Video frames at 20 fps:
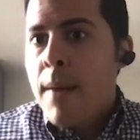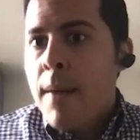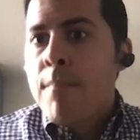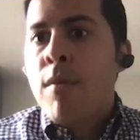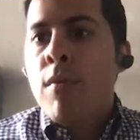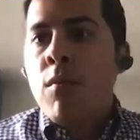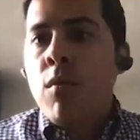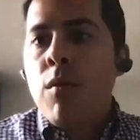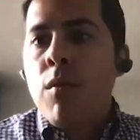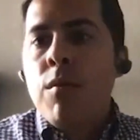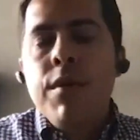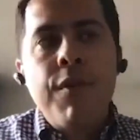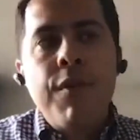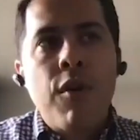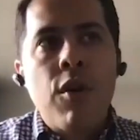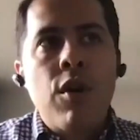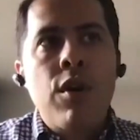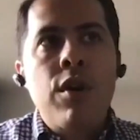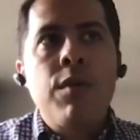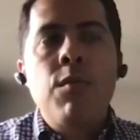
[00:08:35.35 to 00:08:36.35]
But what we've
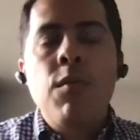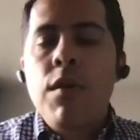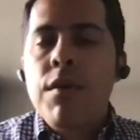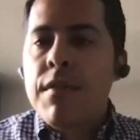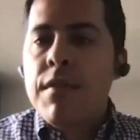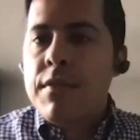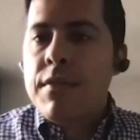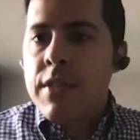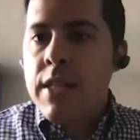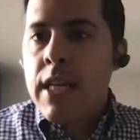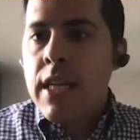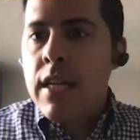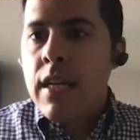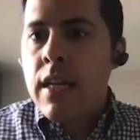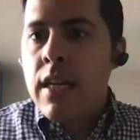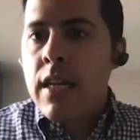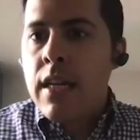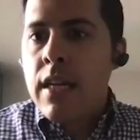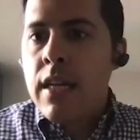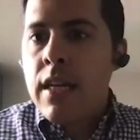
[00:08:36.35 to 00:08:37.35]
heard and what we've seen
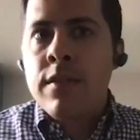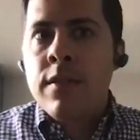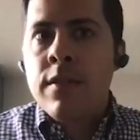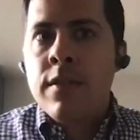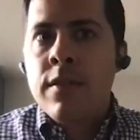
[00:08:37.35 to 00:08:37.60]
is